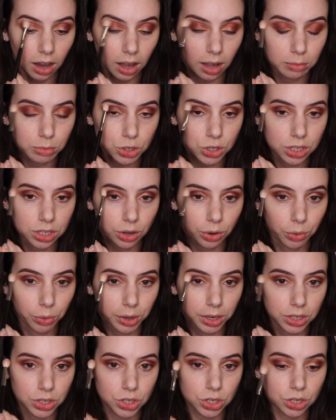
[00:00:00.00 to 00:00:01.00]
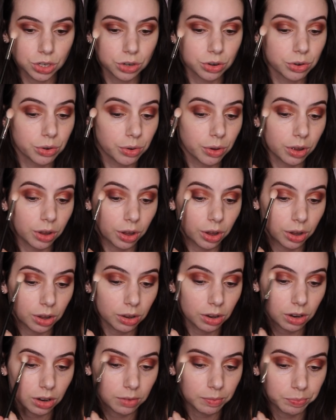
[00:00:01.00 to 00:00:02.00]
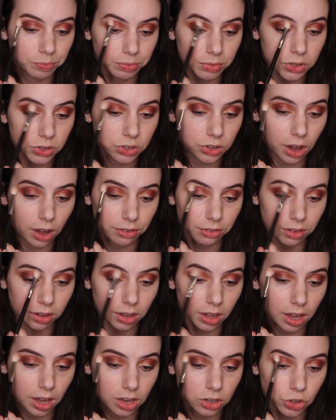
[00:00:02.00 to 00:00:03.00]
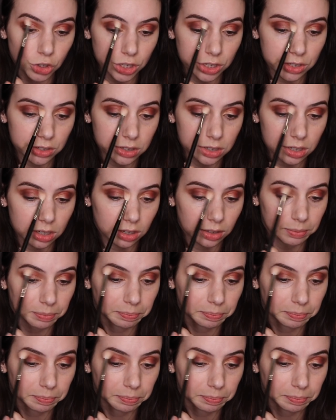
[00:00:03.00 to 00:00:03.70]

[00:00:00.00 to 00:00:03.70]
I'm just going to soften the edges.